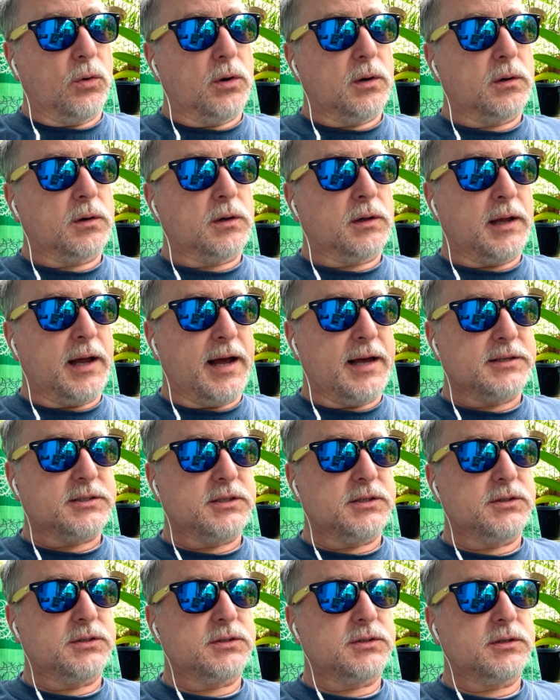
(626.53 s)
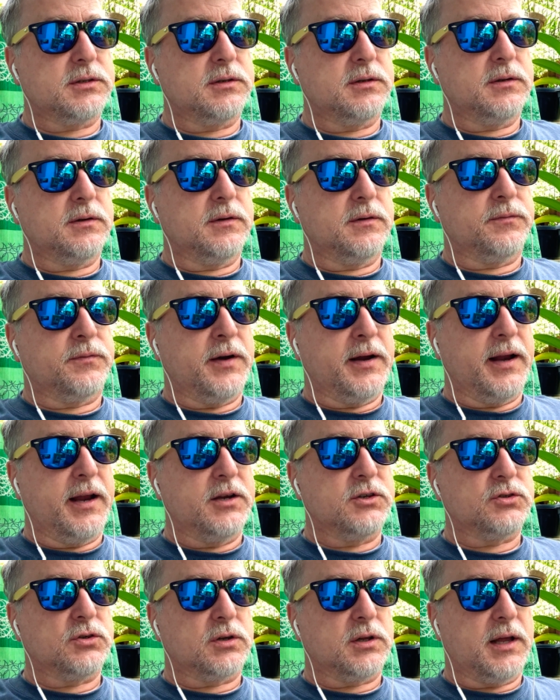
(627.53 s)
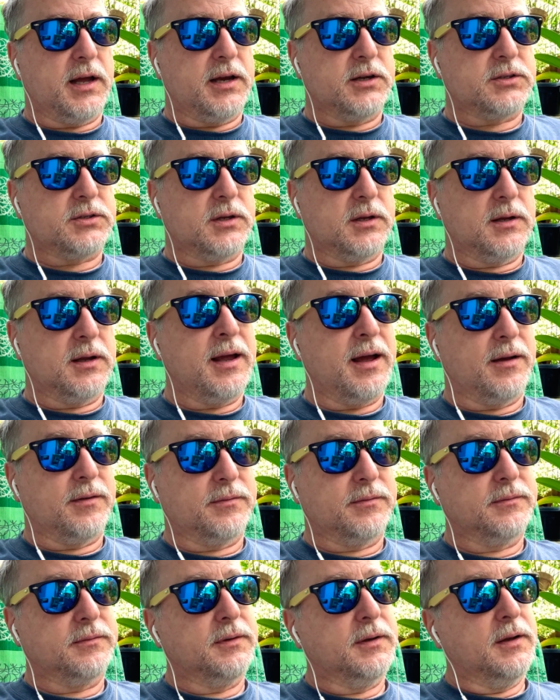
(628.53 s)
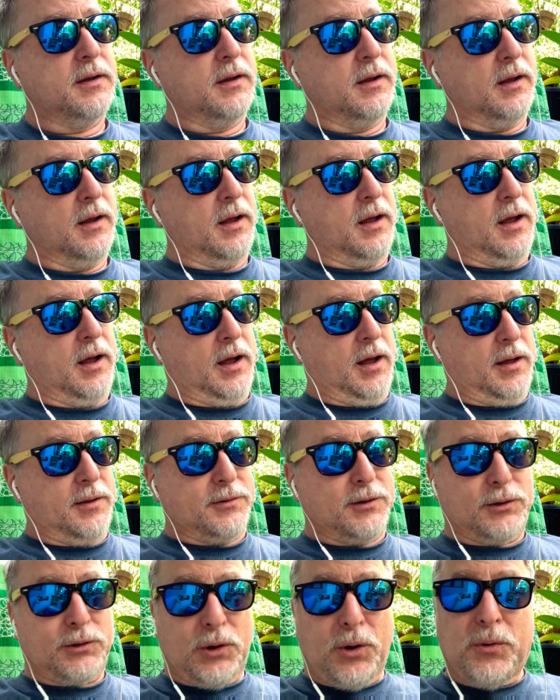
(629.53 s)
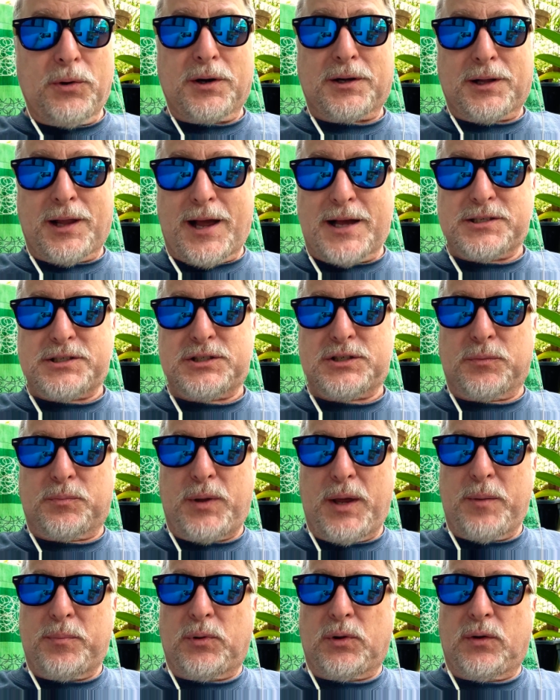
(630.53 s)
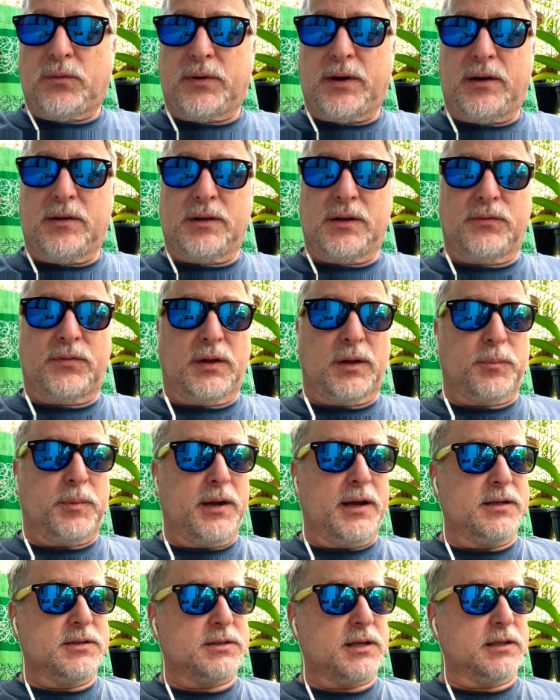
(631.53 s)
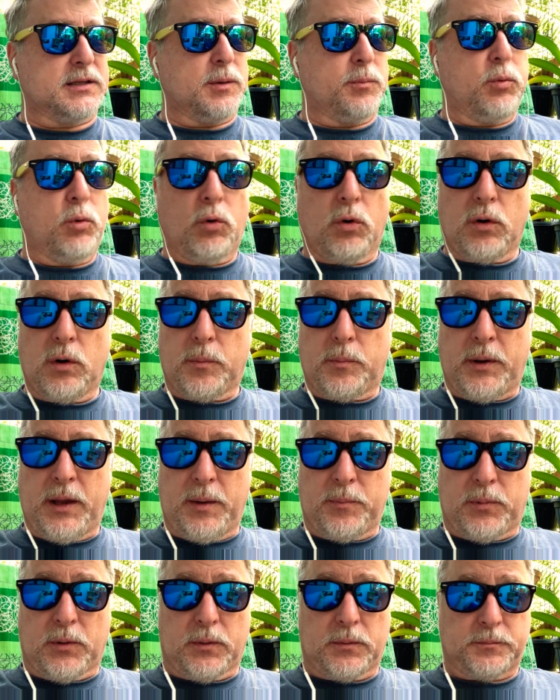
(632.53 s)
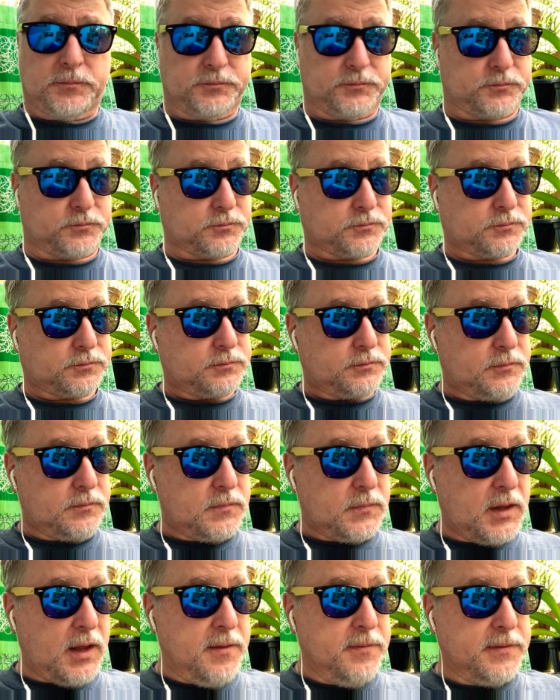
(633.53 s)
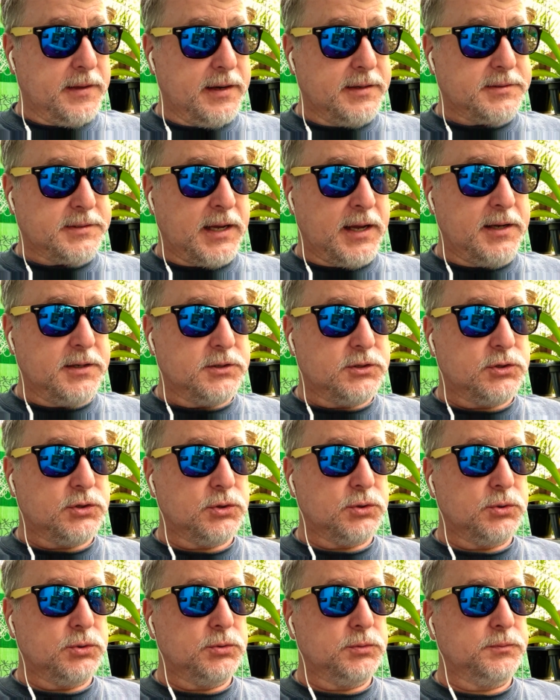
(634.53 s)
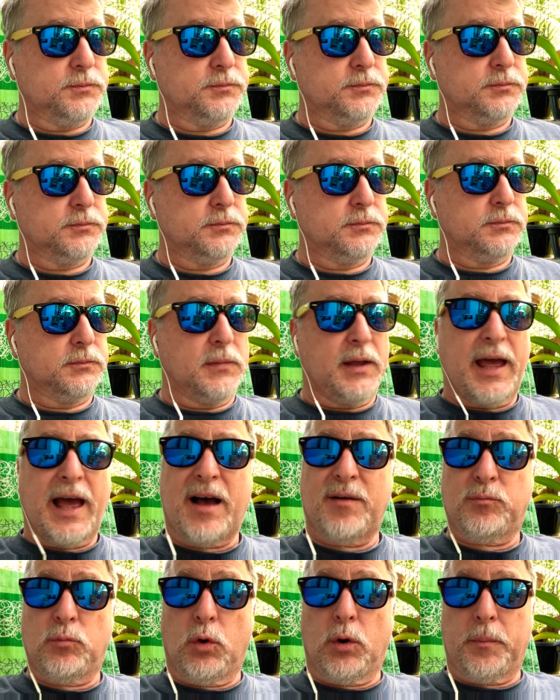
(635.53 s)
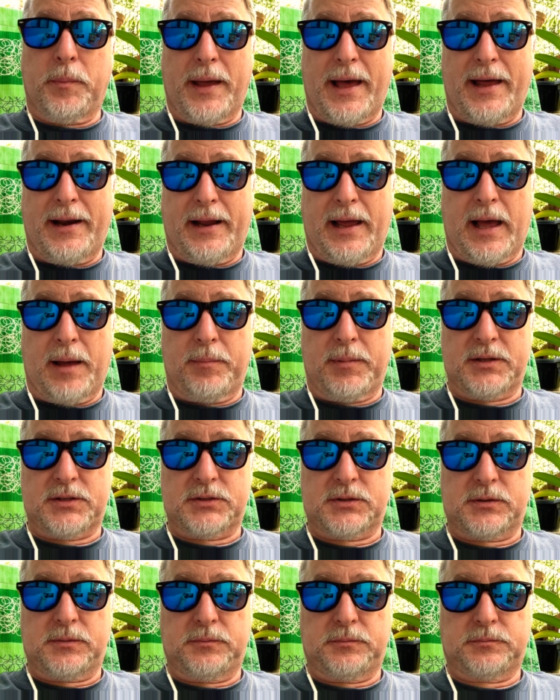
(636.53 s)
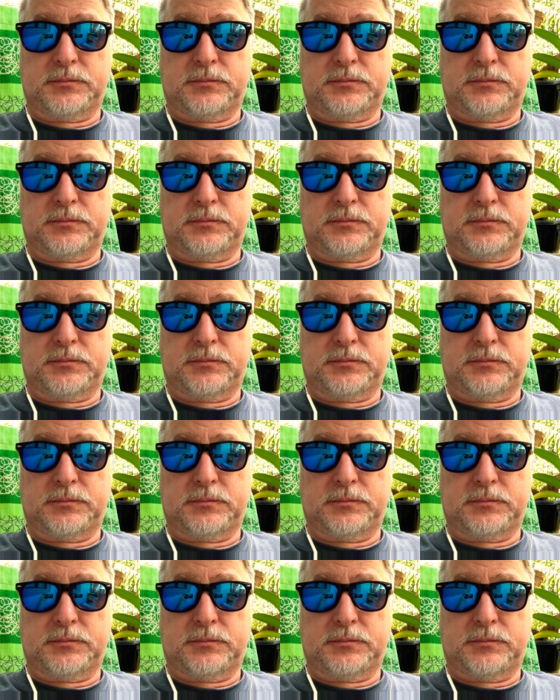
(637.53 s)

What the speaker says: classes, financial class, the lower classes of people over here in the Philippines, like the poorer people, they tend to have more bad habits.